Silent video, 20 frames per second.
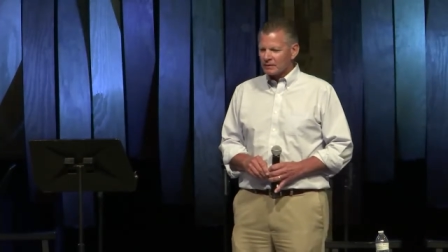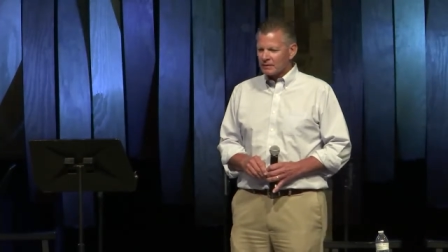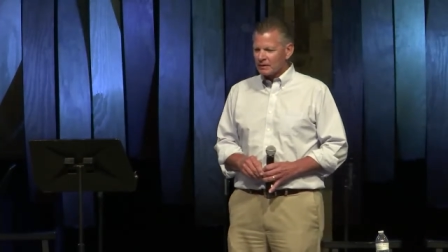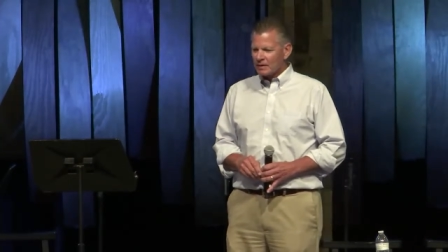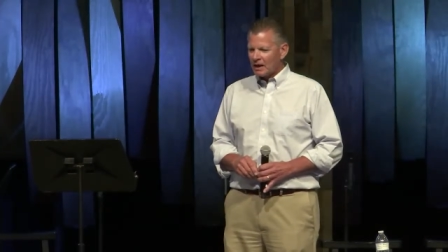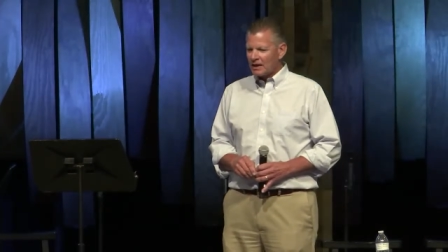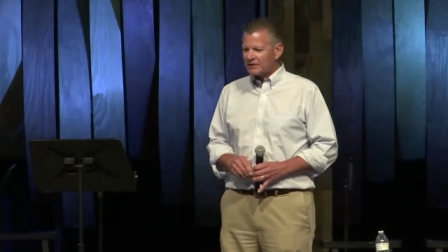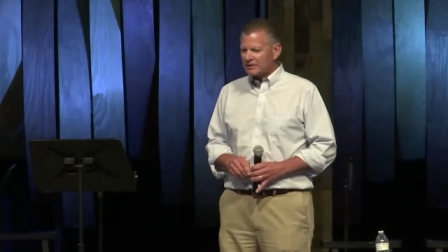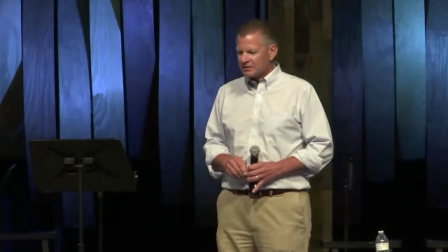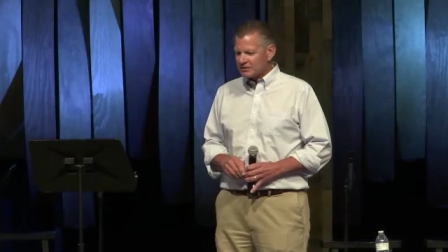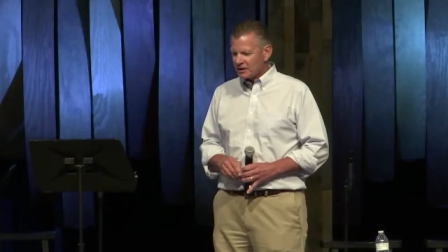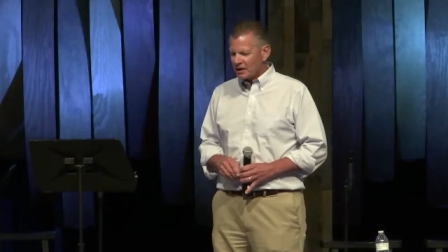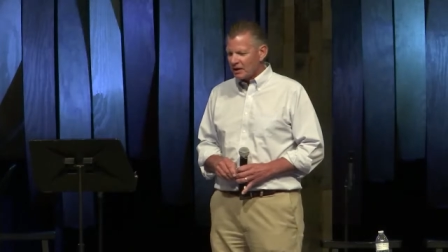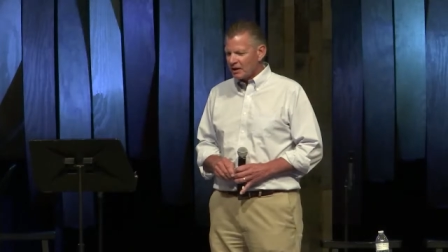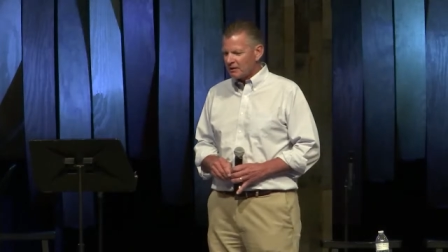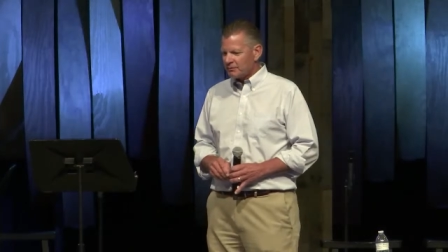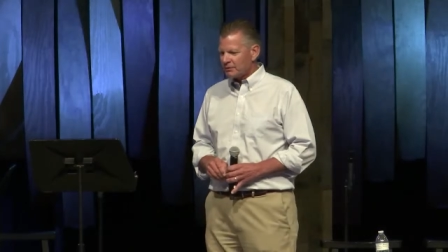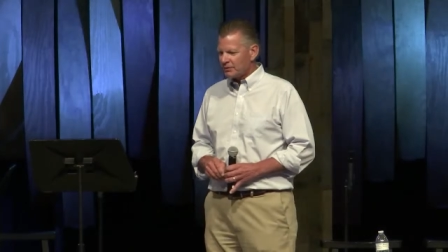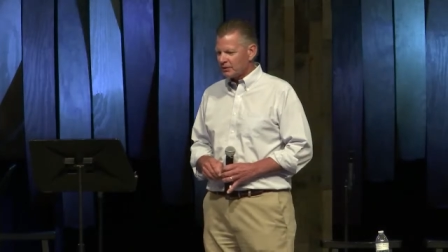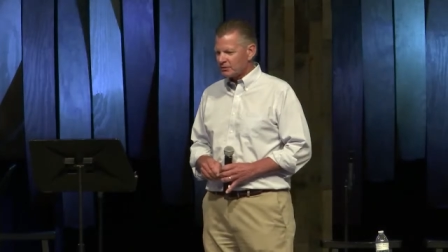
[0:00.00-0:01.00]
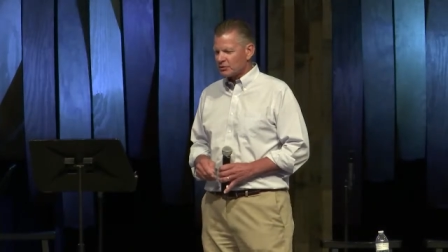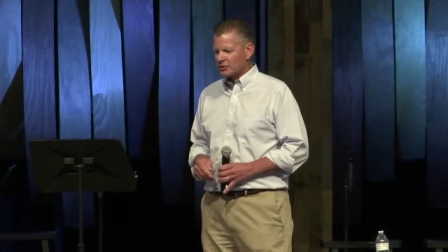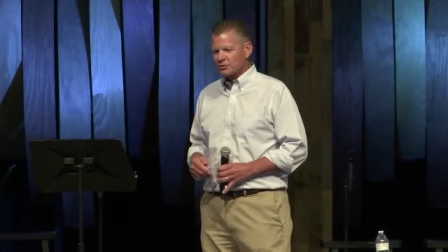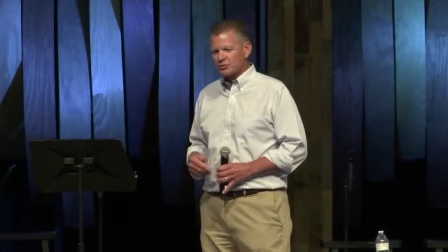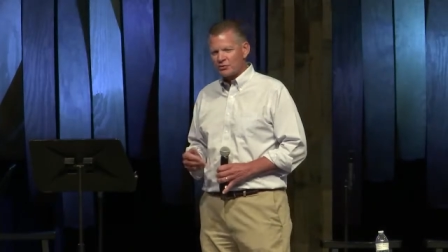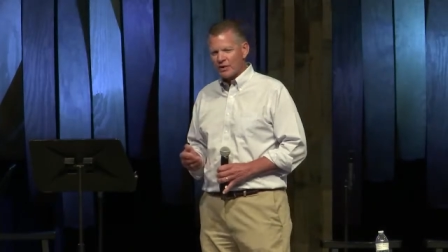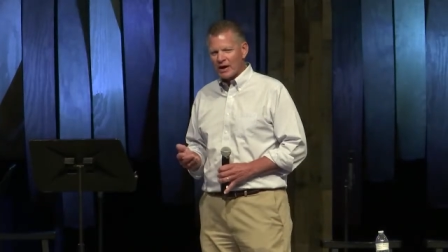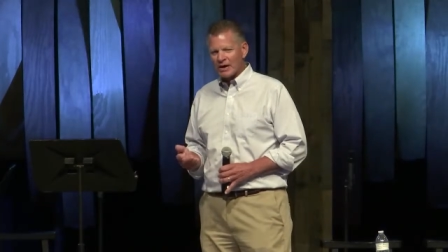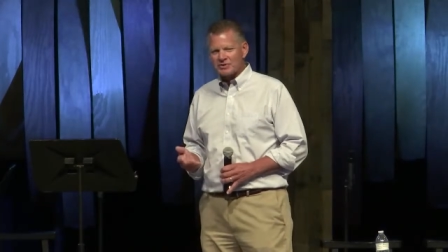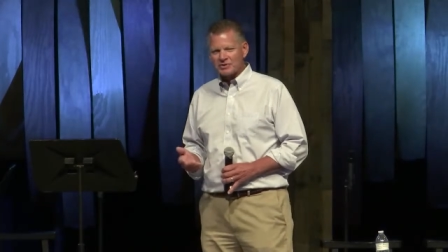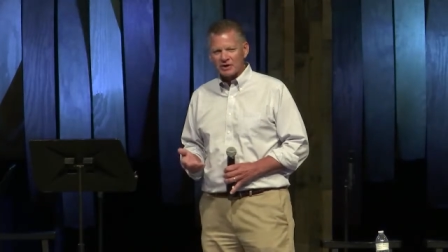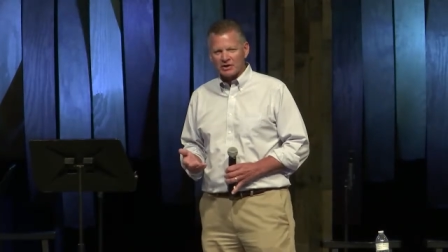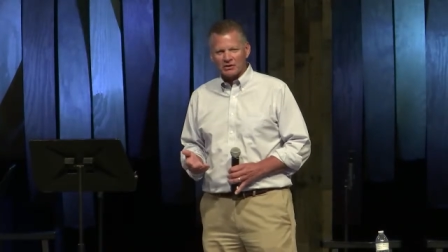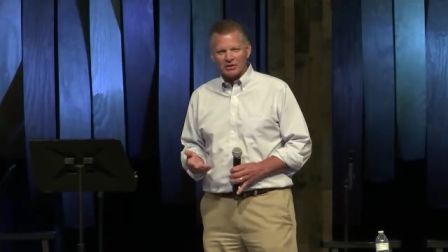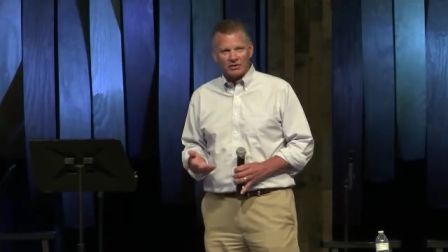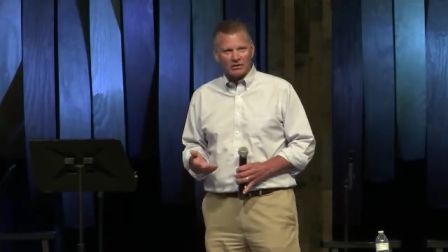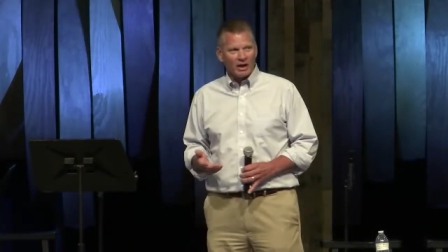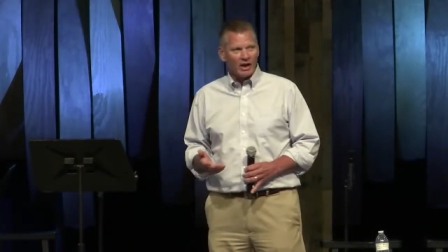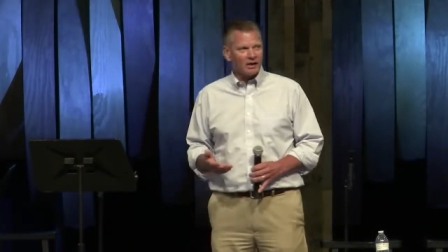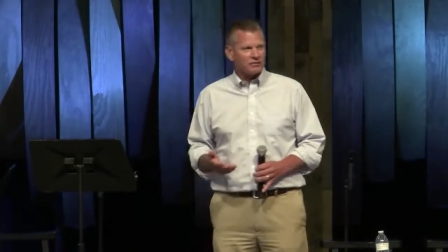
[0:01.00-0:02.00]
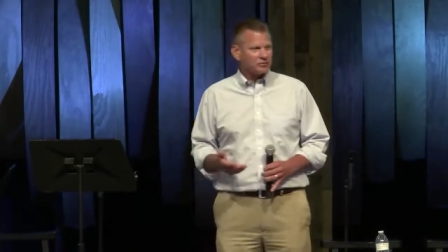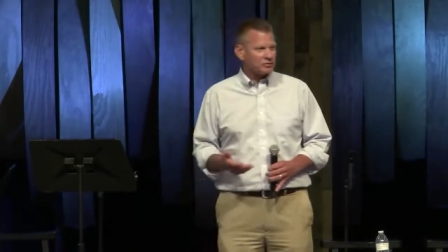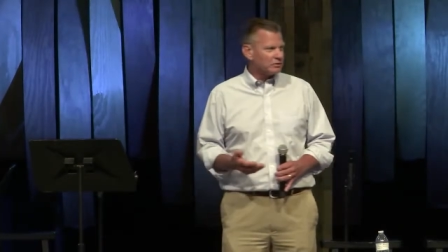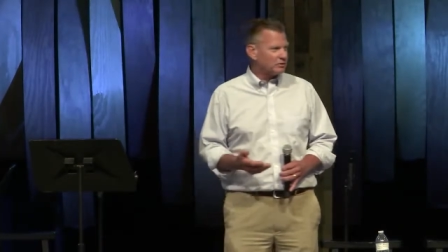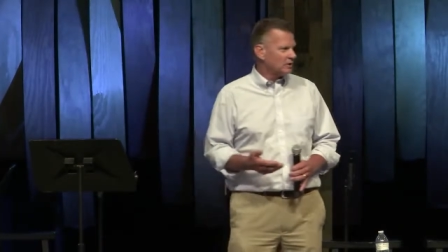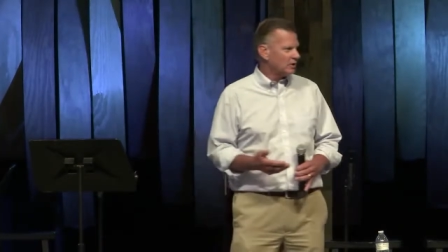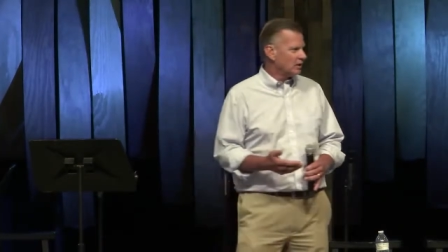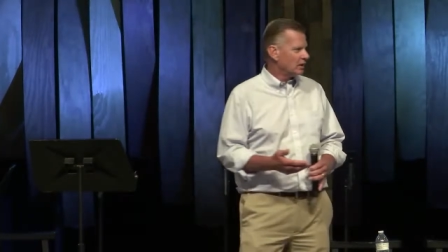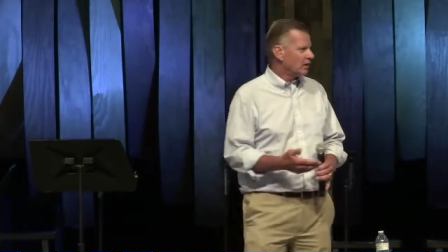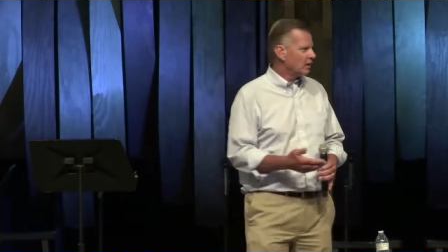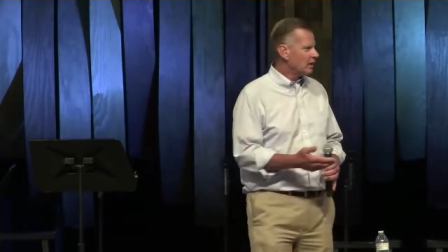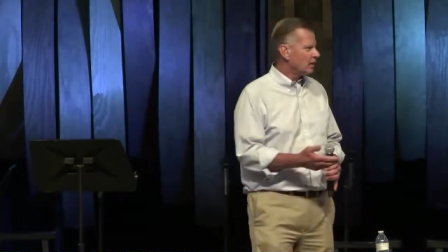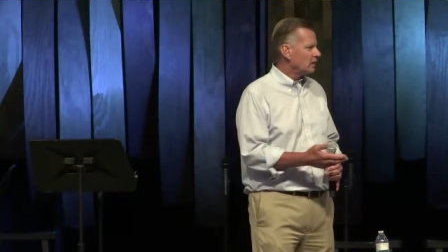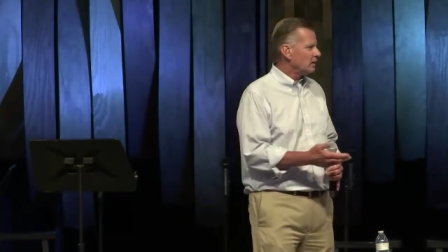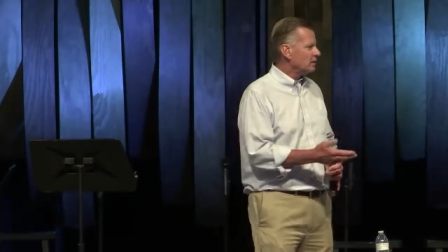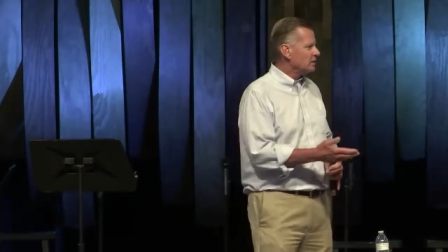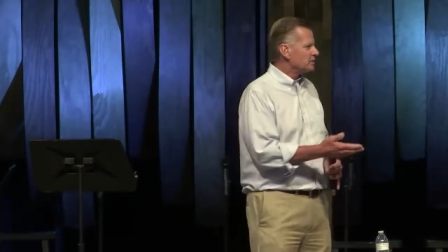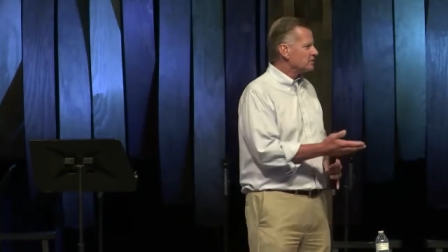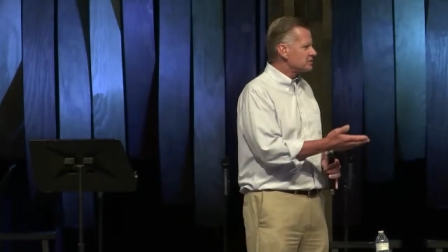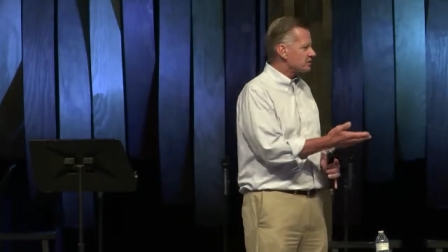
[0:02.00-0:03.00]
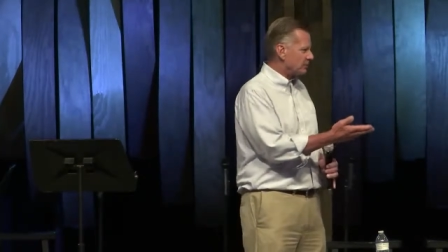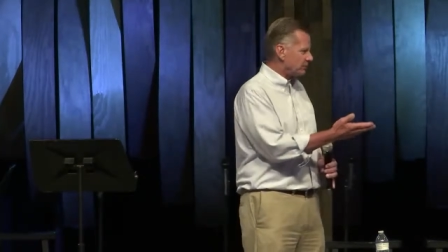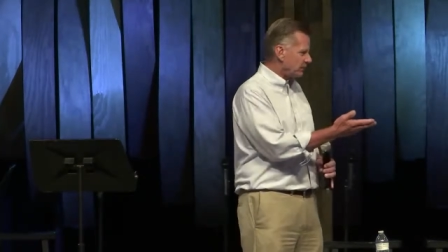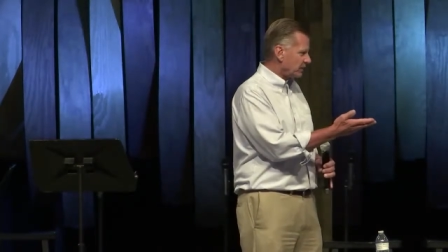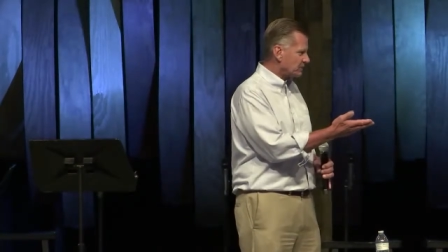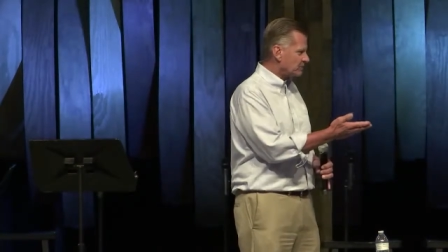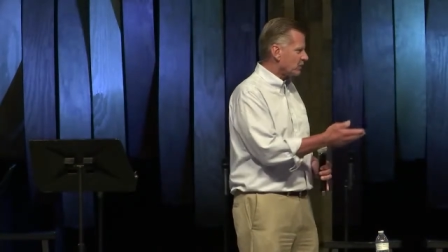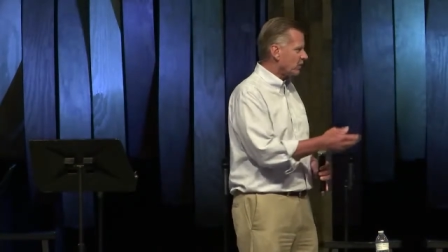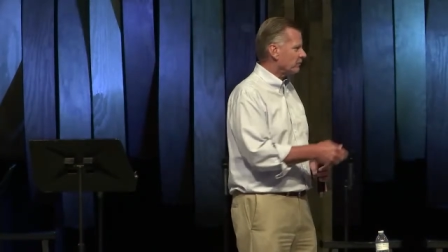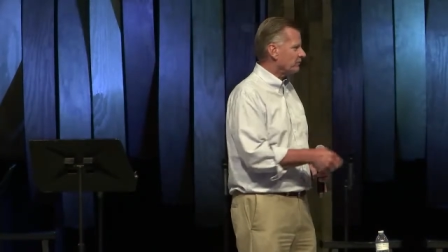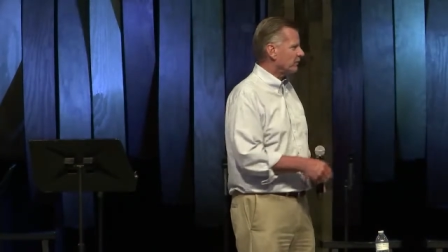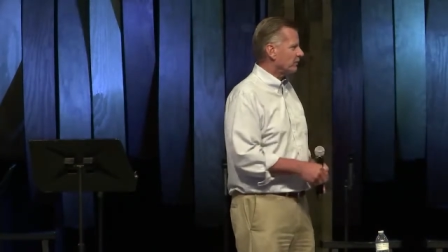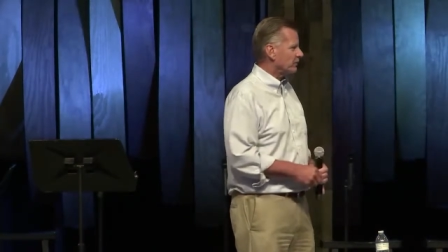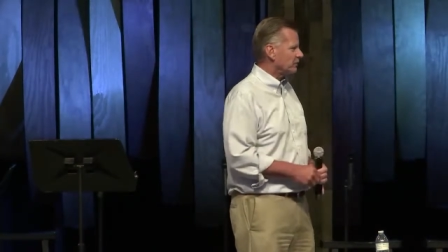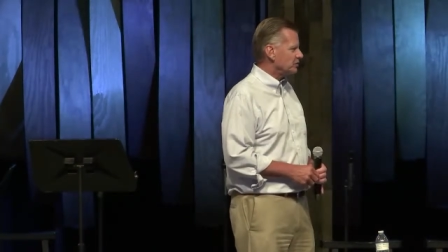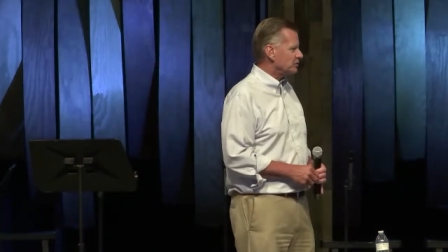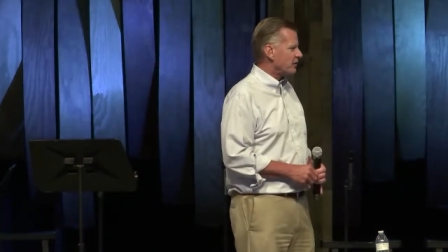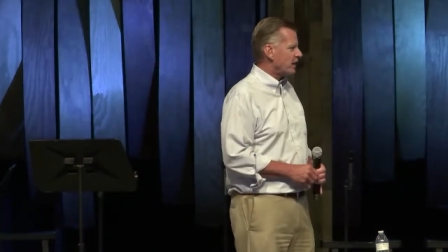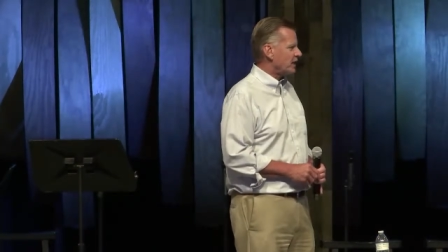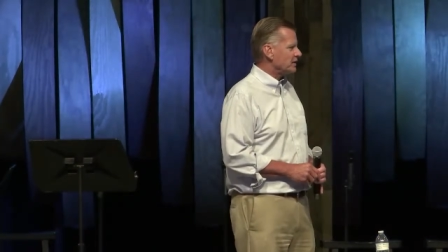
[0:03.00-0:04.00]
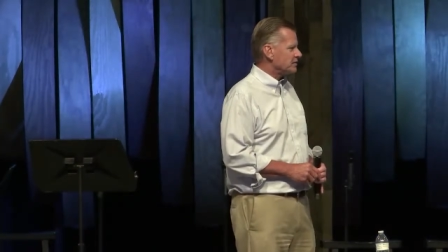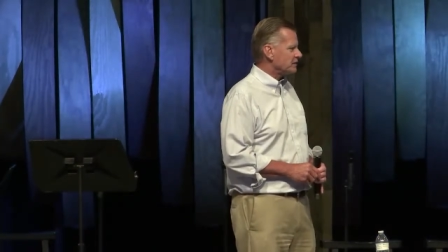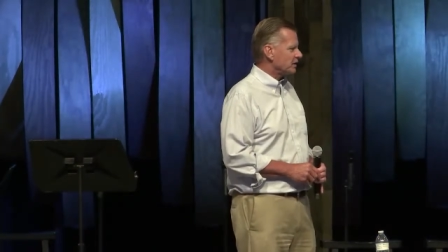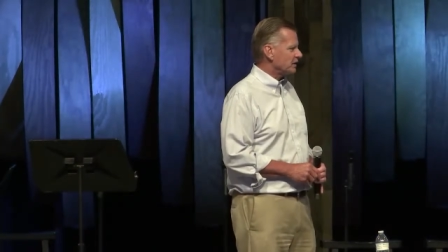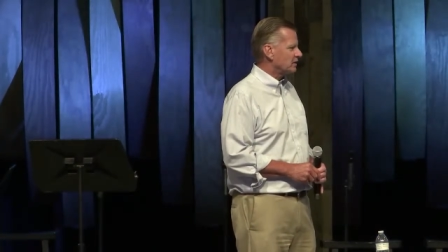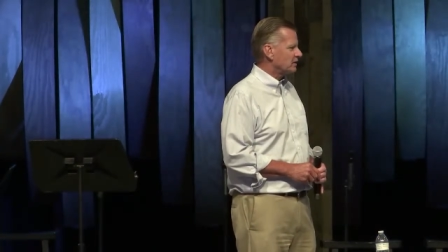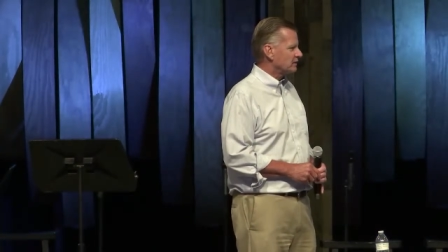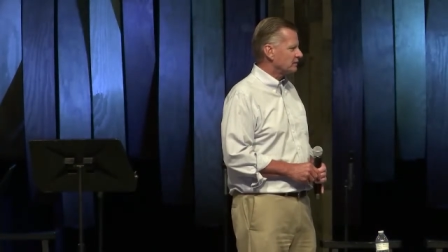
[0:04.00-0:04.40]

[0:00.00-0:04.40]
at the time, think they're tragic in our lives, and some things are very tragic,